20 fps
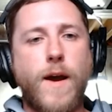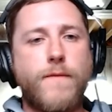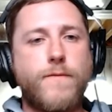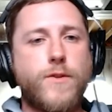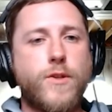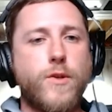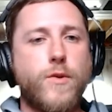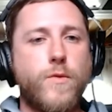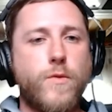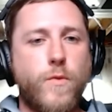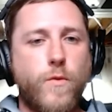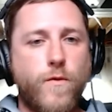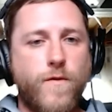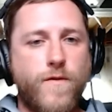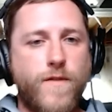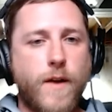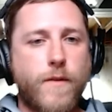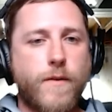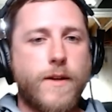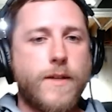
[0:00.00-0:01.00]
two
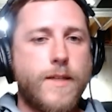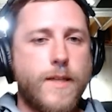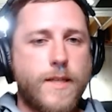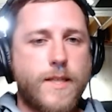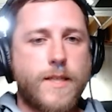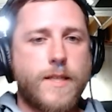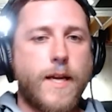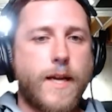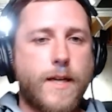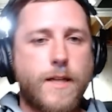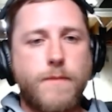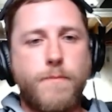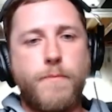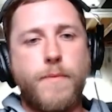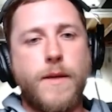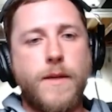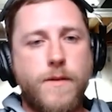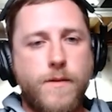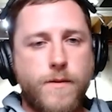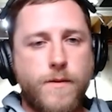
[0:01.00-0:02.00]
very distinct
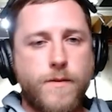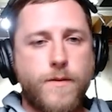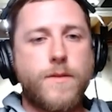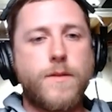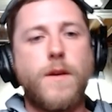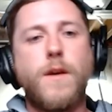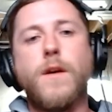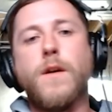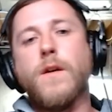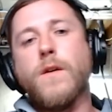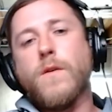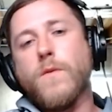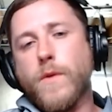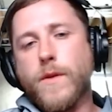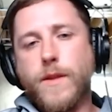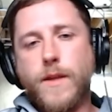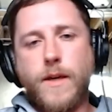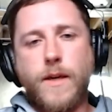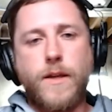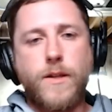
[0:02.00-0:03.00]
builds
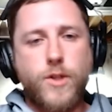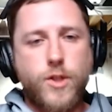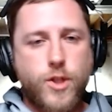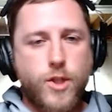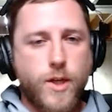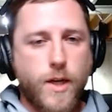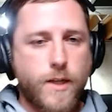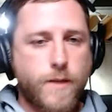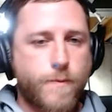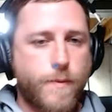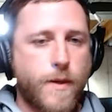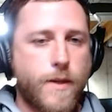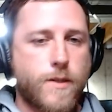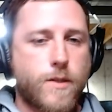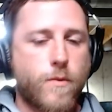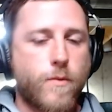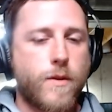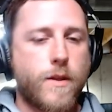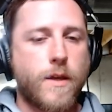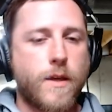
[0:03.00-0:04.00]
with each chess piece, or
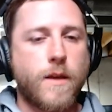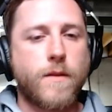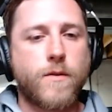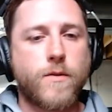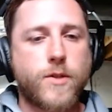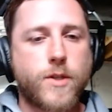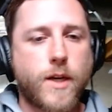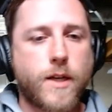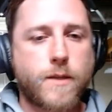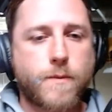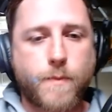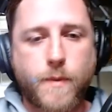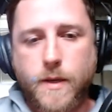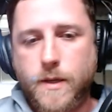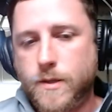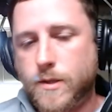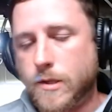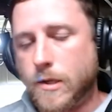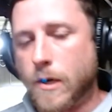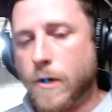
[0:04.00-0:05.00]
with either chess piece.
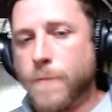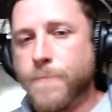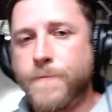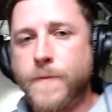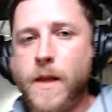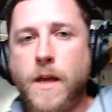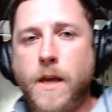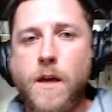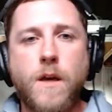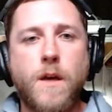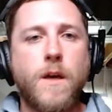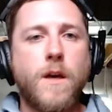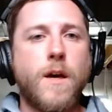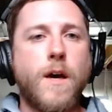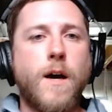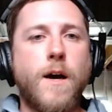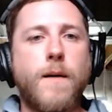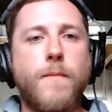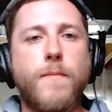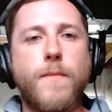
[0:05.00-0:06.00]
So
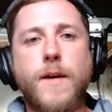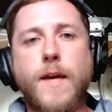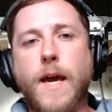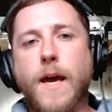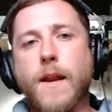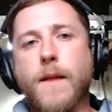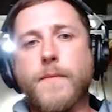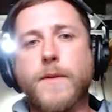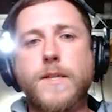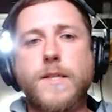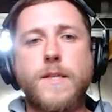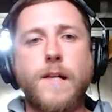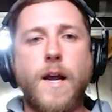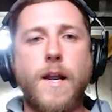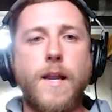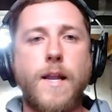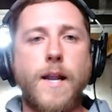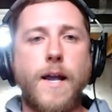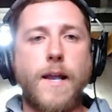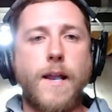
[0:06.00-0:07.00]
again, I'm
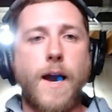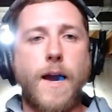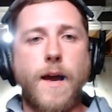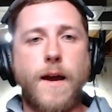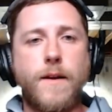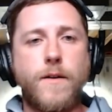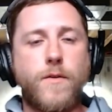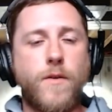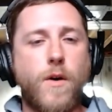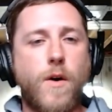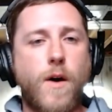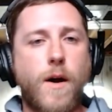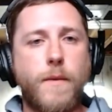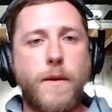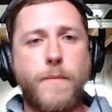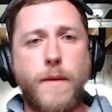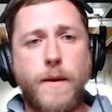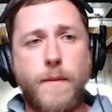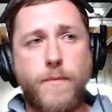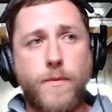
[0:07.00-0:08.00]
excited. I don't know how many
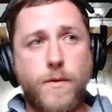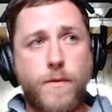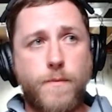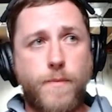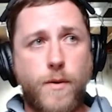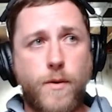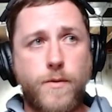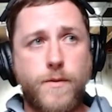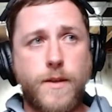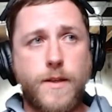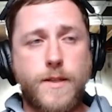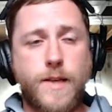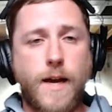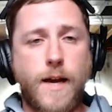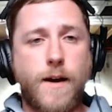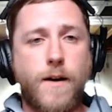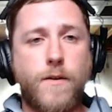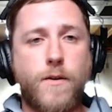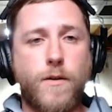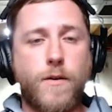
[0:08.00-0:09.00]
people pulled this
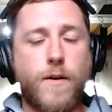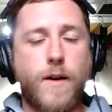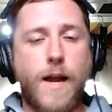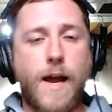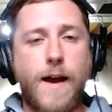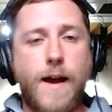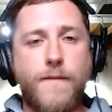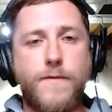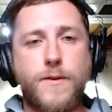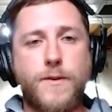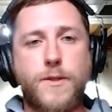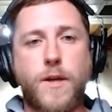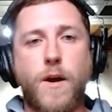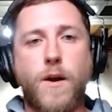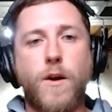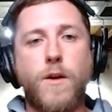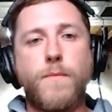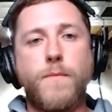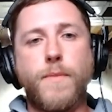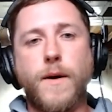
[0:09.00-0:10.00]
out or have this
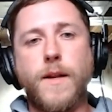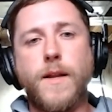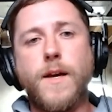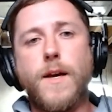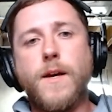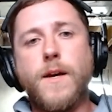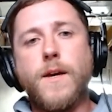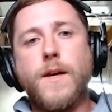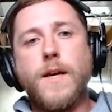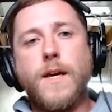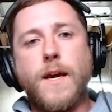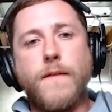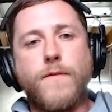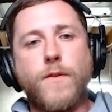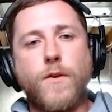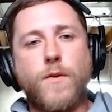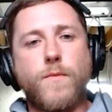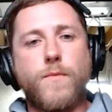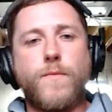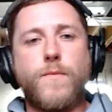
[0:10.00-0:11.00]
card, but if
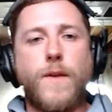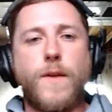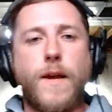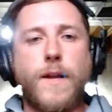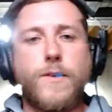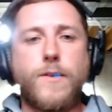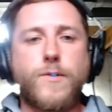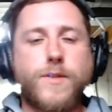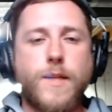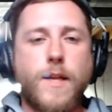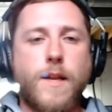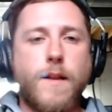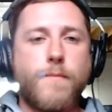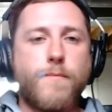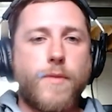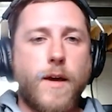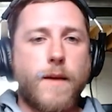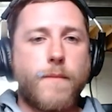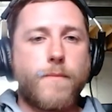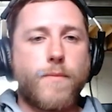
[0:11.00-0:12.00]
you're interested in
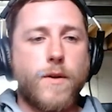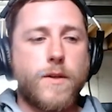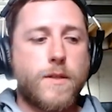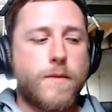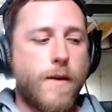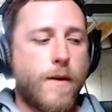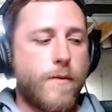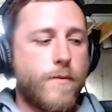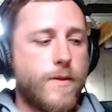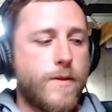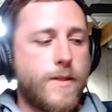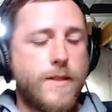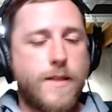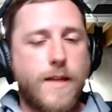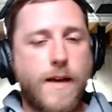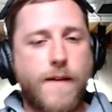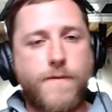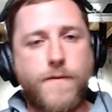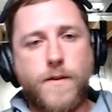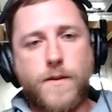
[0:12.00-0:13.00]
playing Prism, I would
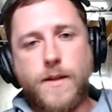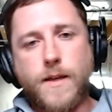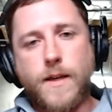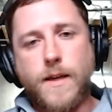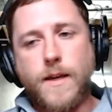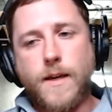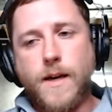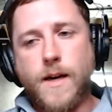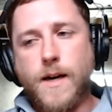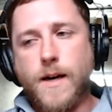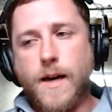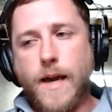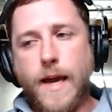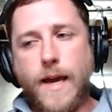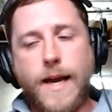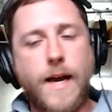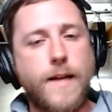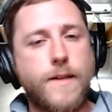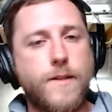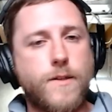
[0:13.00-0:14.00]
definitely
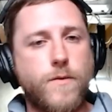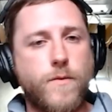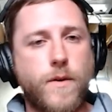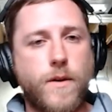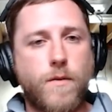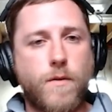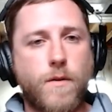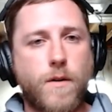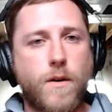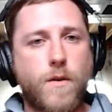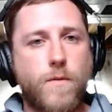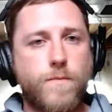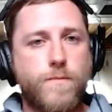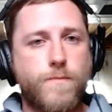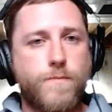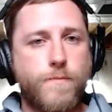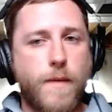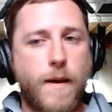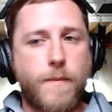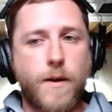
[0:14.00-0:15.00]
hang on to it, or
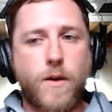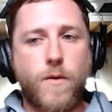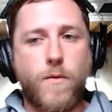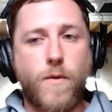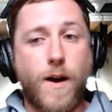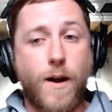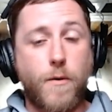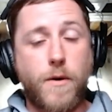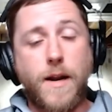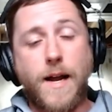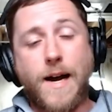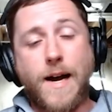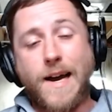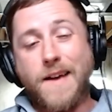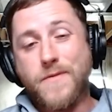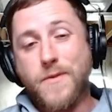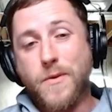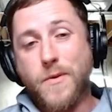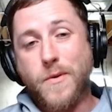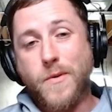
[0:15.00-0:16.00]
maybe acquire one. I
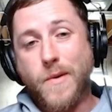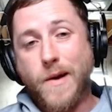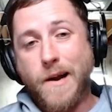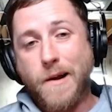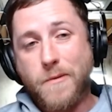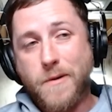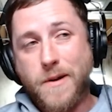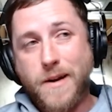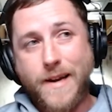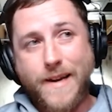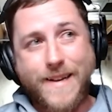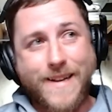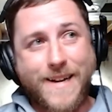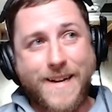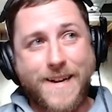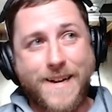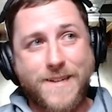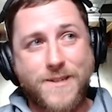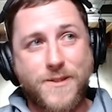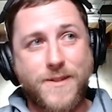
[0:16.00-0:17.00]
have to acquire one. I
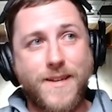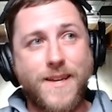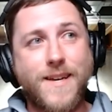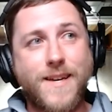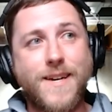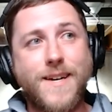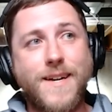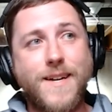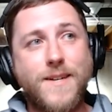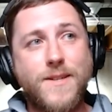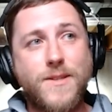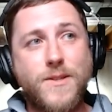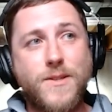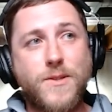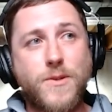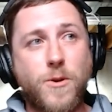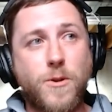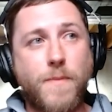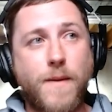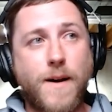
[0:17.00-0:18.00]
actually
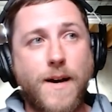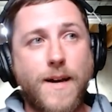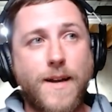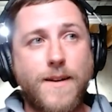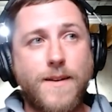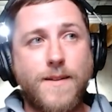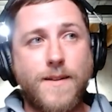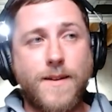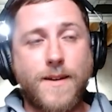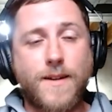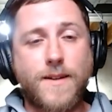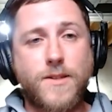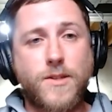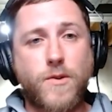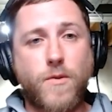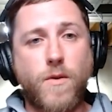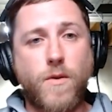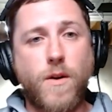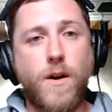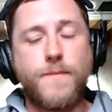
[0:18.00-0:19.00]
sold mine like a
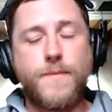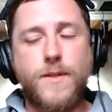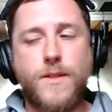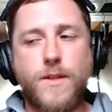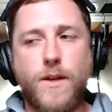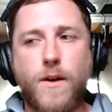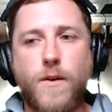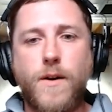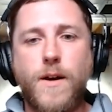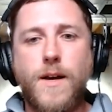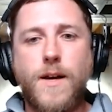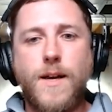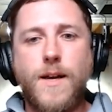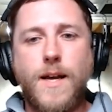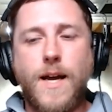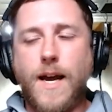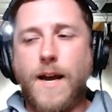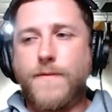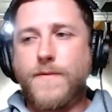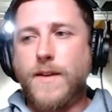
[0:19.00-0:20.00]
scrub, so
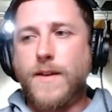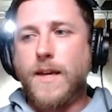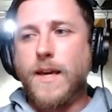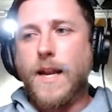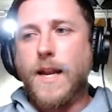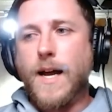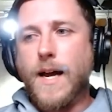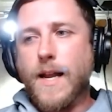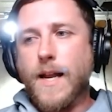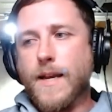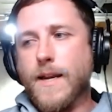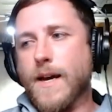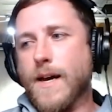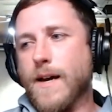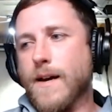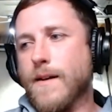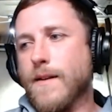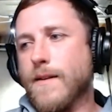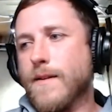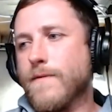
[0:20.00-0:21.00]
I have to get
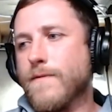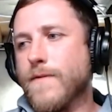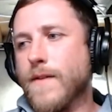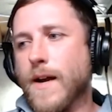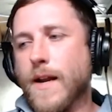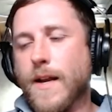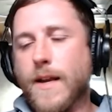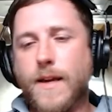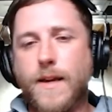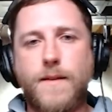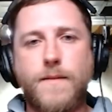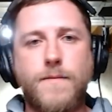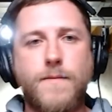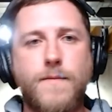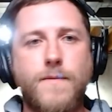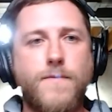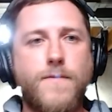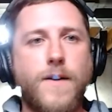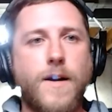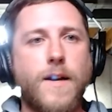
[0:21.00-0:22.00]
on finding
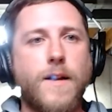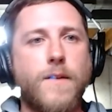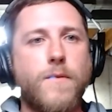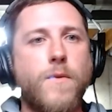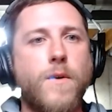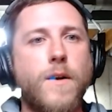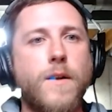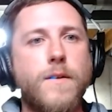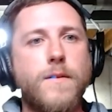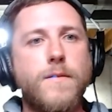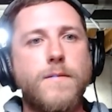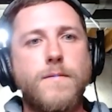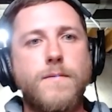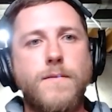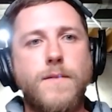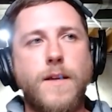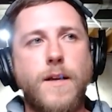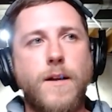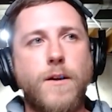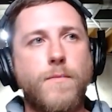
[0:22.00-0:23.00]
one
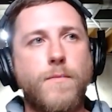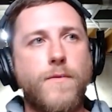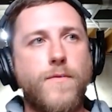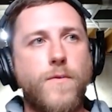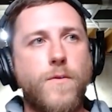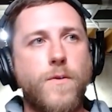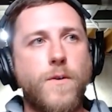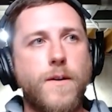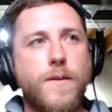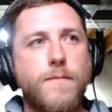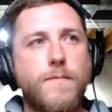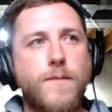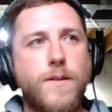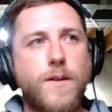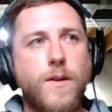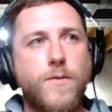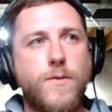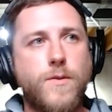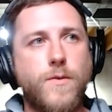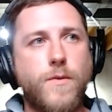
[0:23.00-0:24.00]
here before it
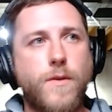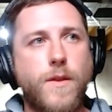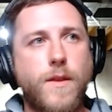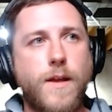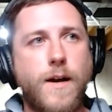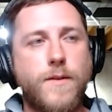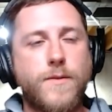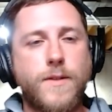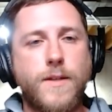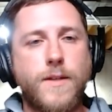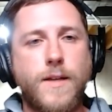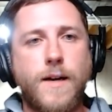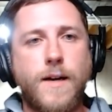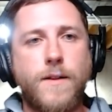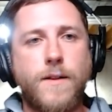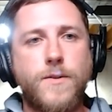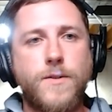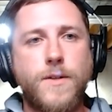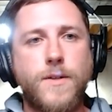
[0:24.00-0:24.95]
goes to $1,000.